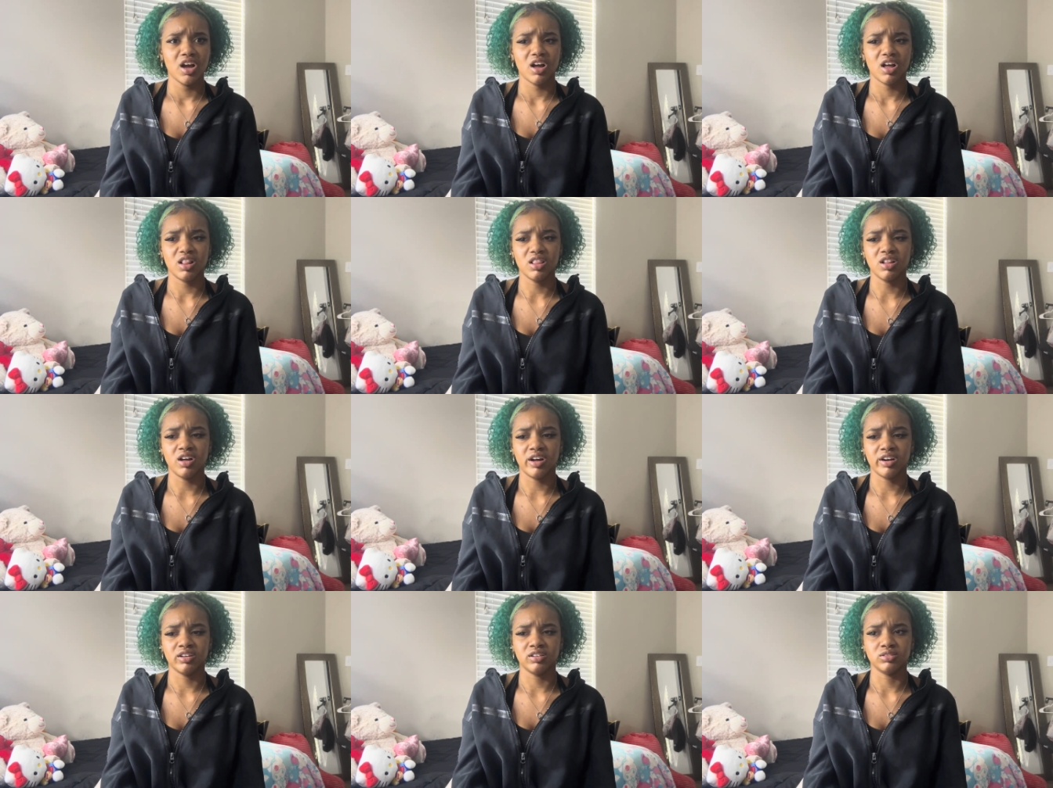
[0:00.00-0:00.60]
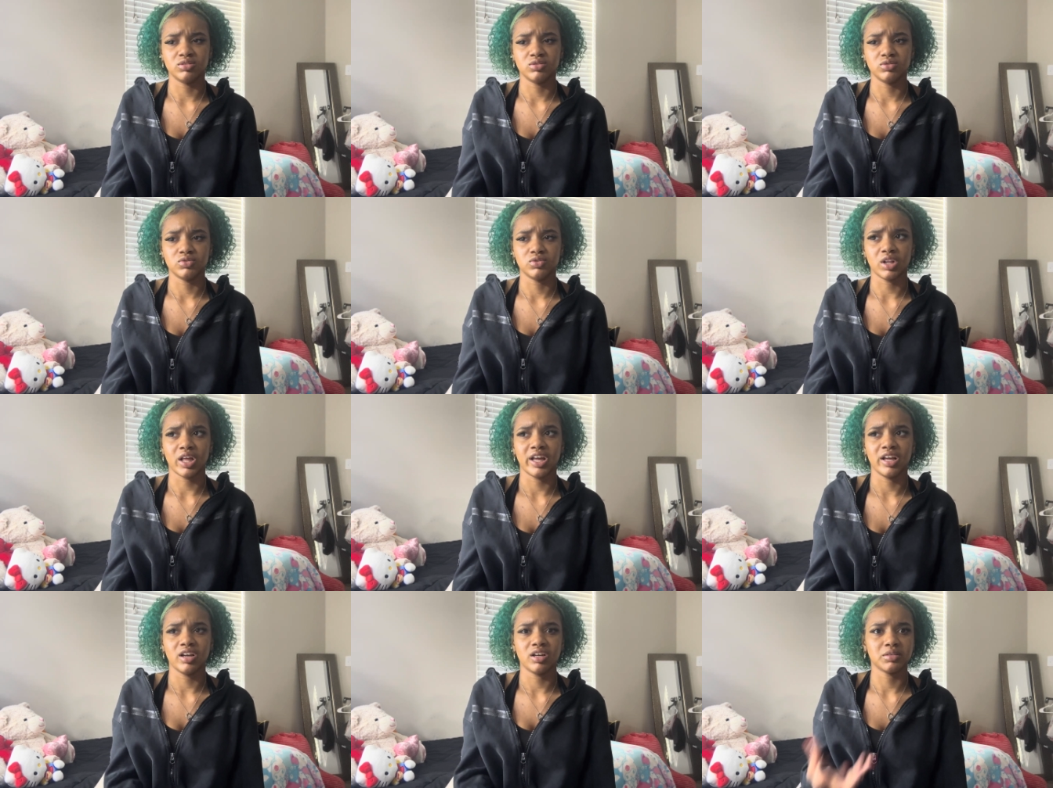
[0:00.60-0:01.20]
a lot of
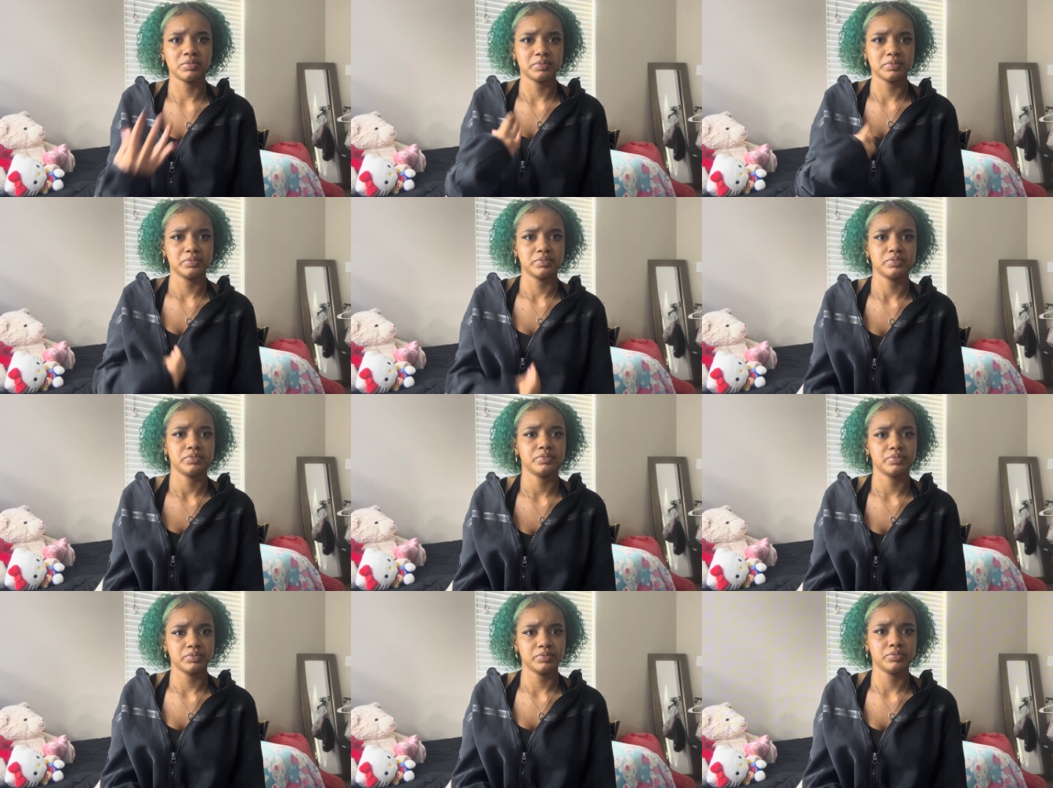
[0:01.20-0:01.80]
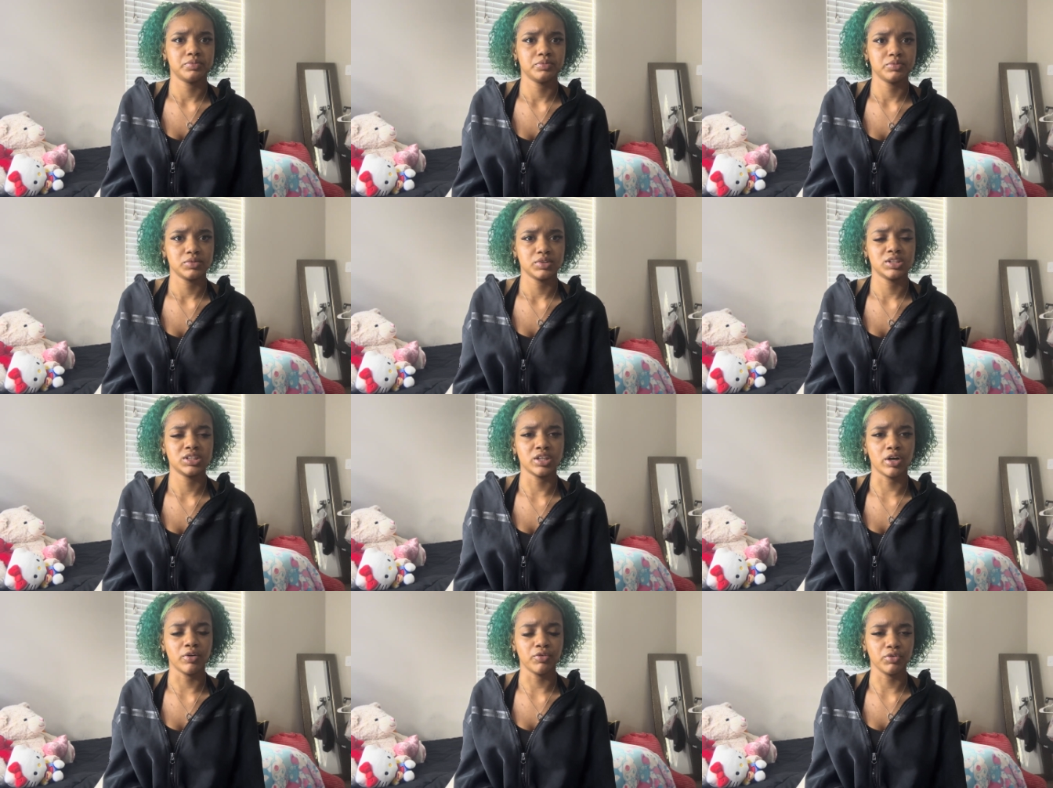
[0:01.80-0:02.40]
like
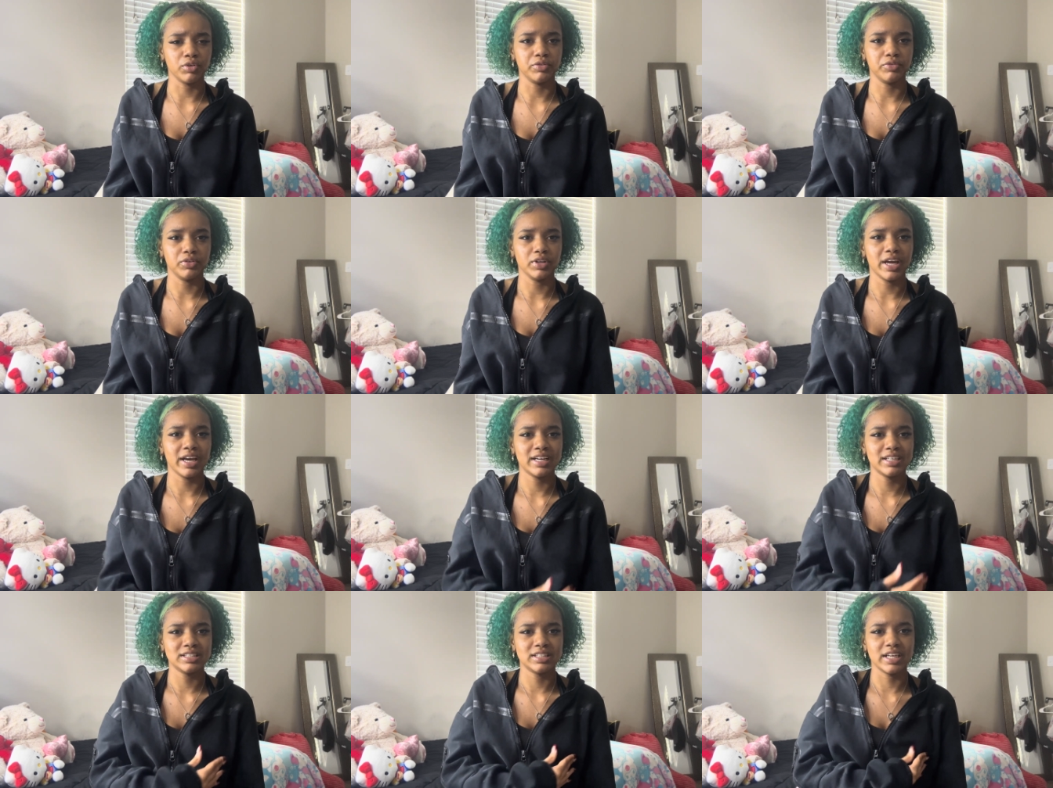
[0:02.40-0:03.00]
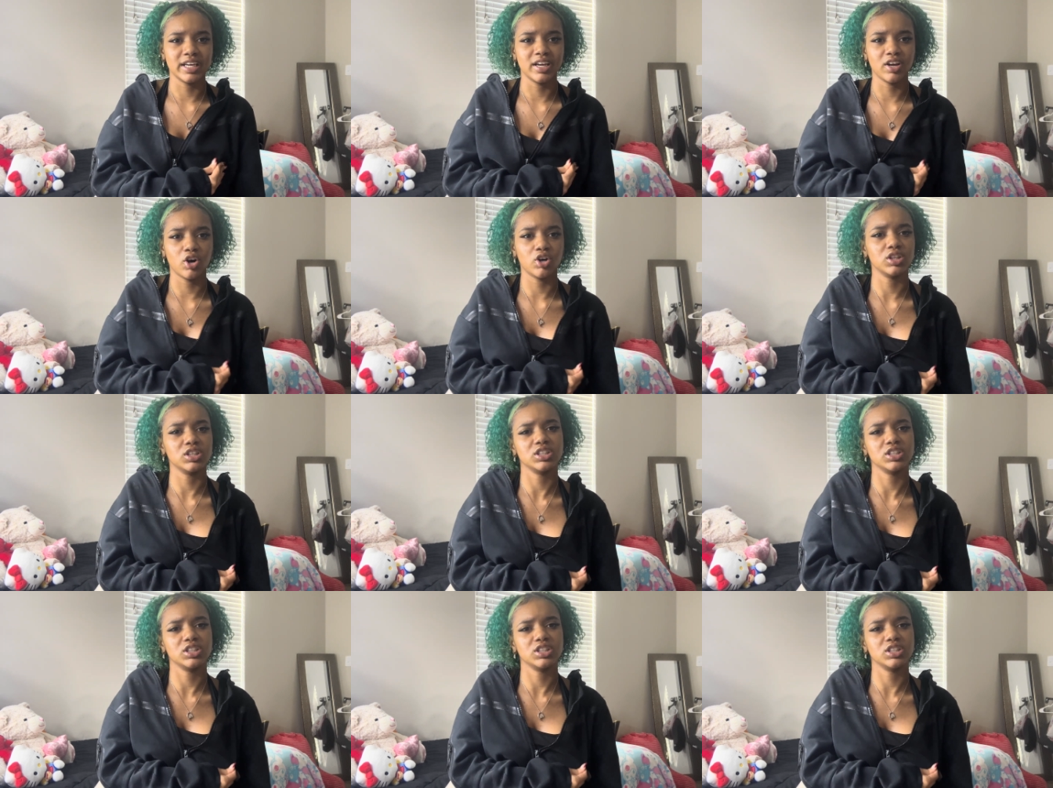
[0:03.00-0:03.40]
self-reflecting on the